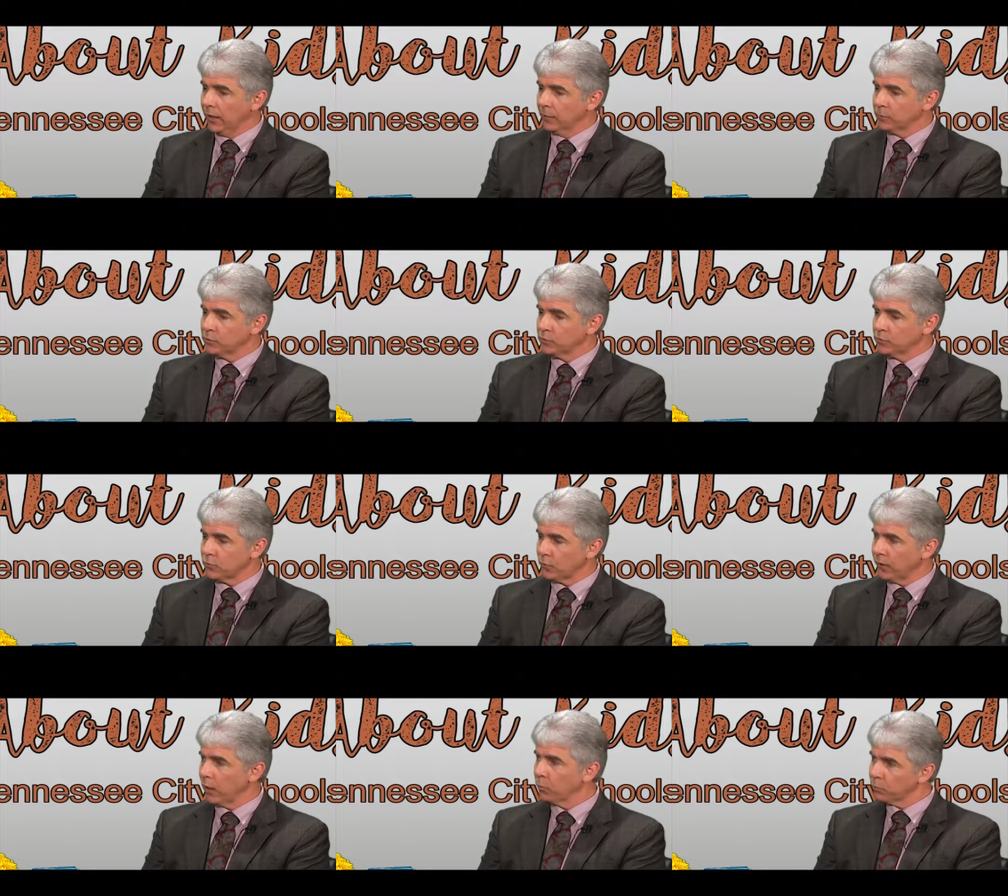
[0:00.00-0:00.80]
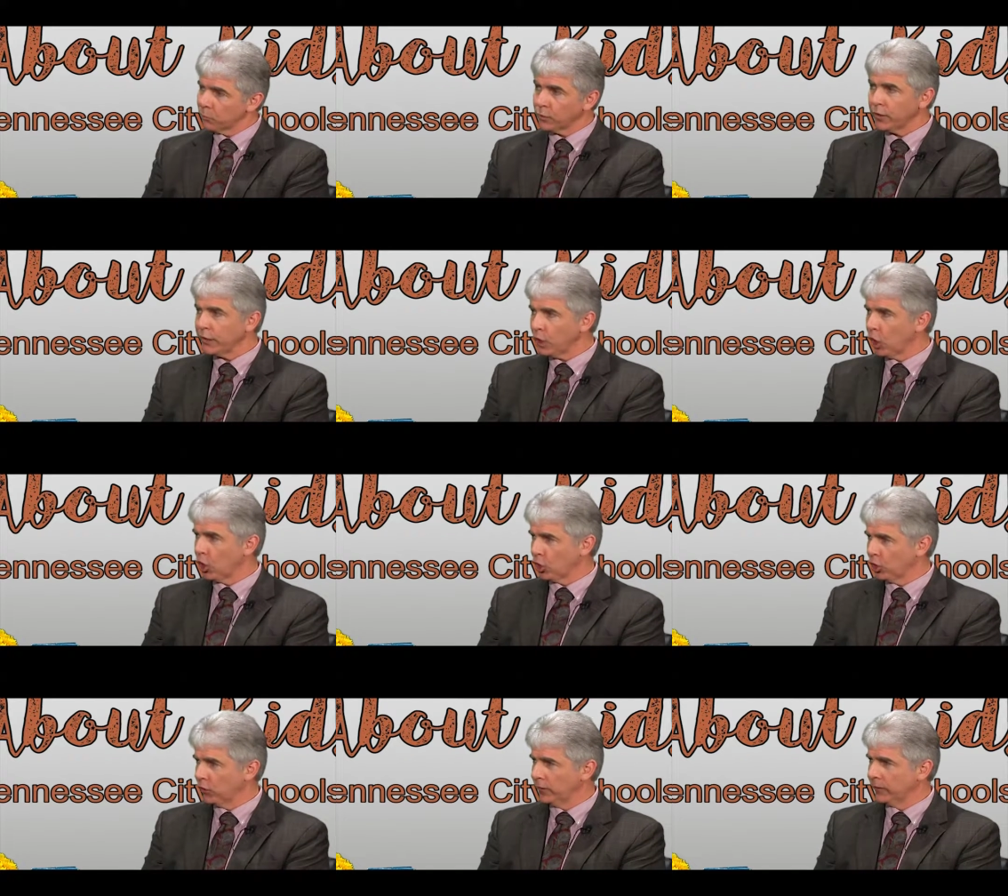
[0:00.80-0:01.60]
start out pretty
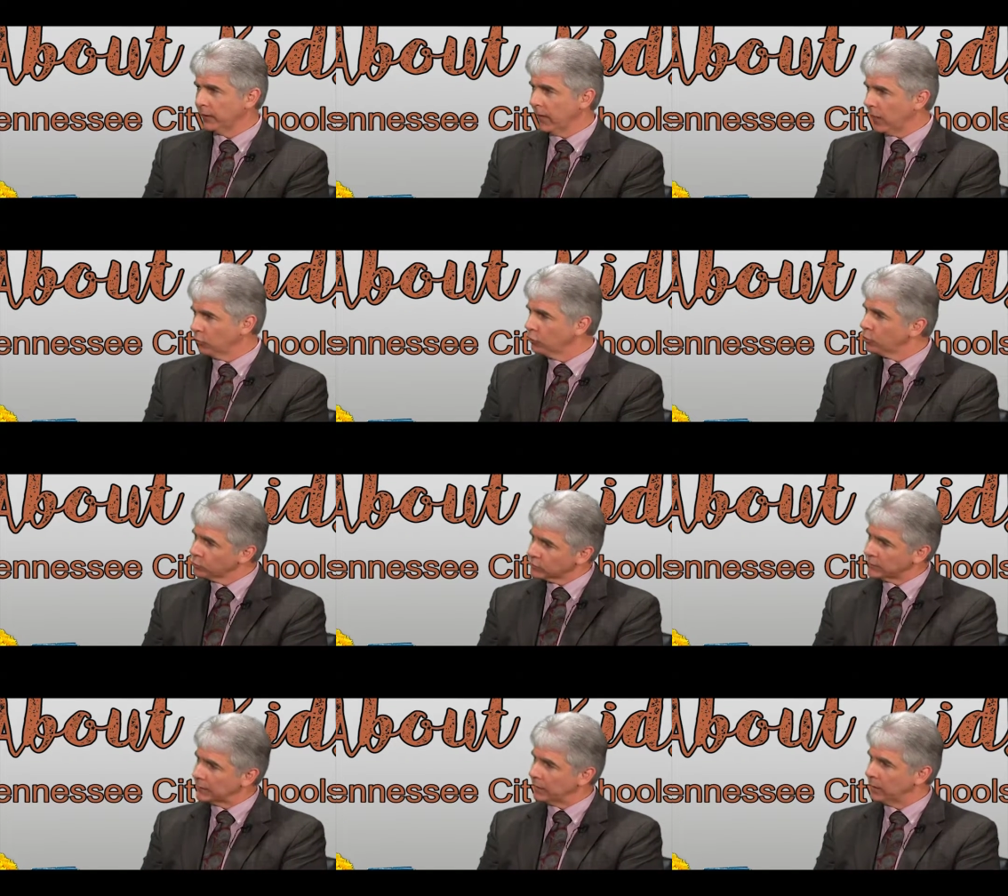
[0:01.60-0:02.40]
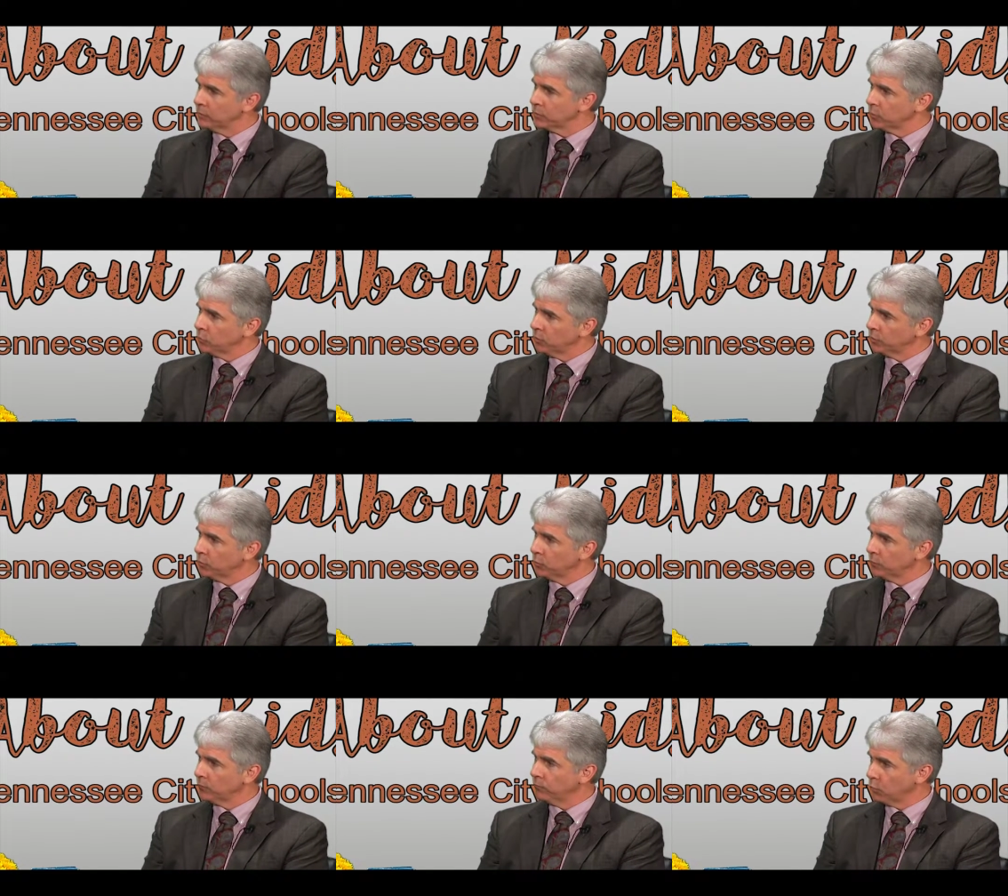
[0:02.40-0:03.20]
early. I'll usually get up somewhere
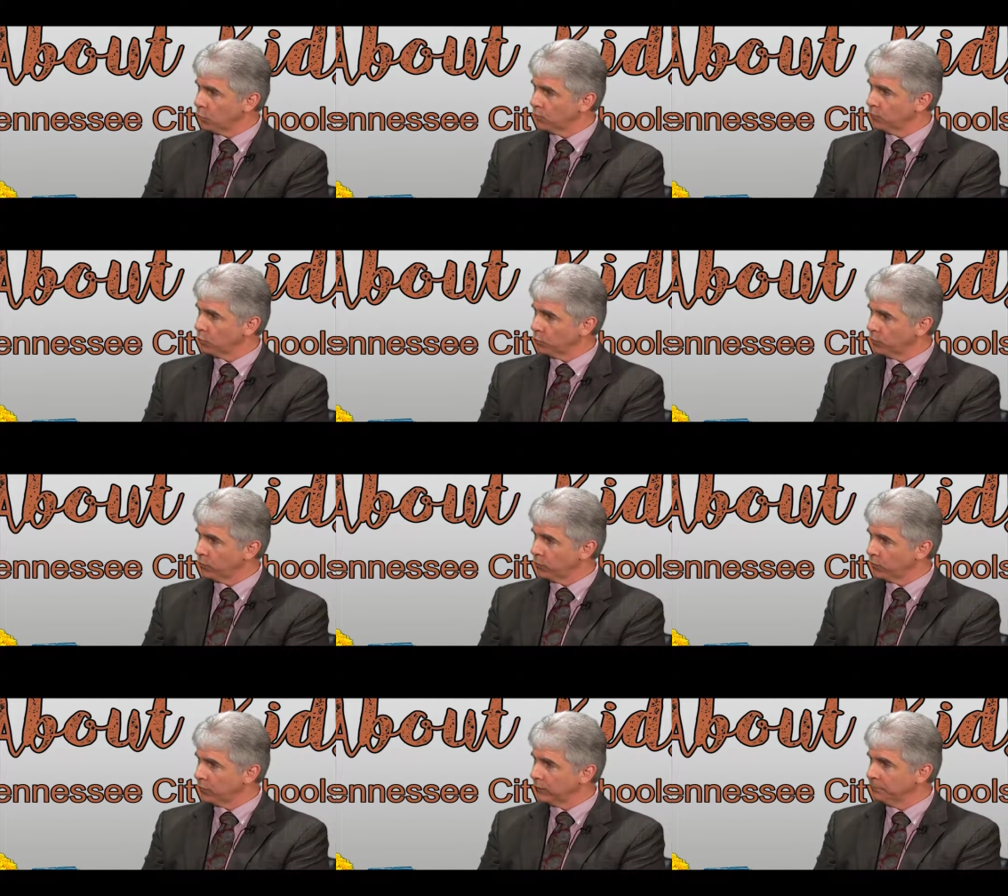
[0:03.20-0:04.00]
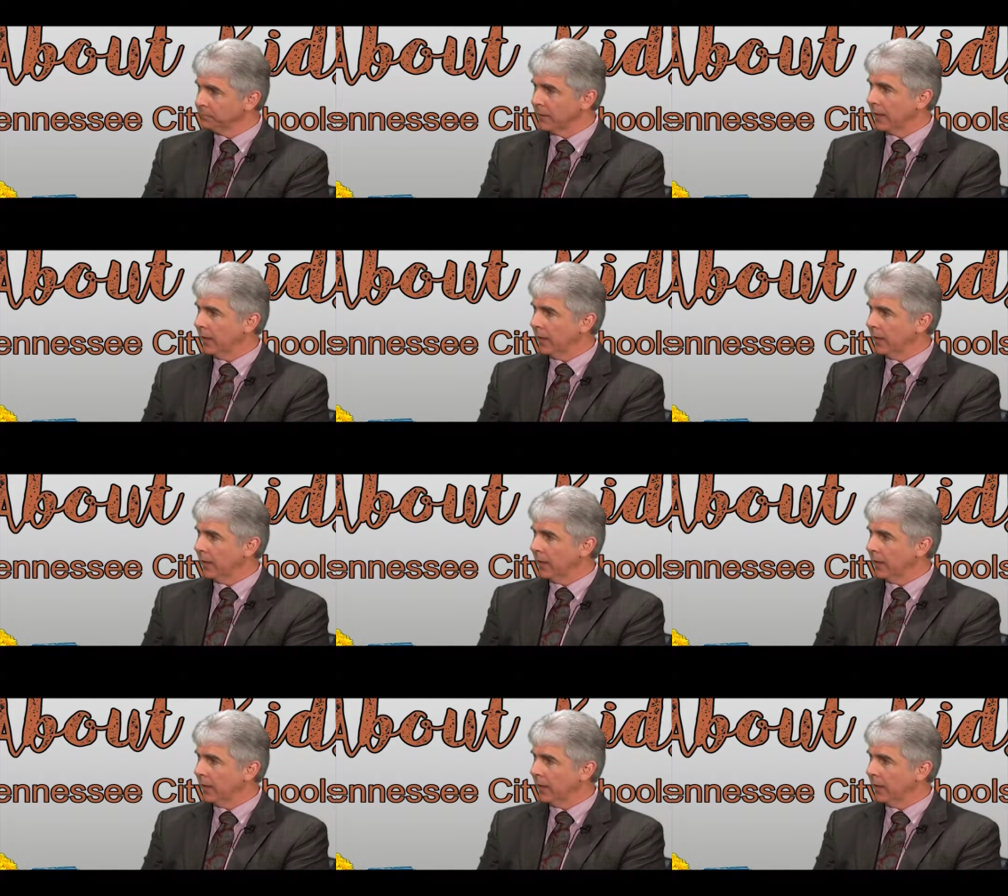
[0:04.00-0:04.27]
between 4 and 4:30.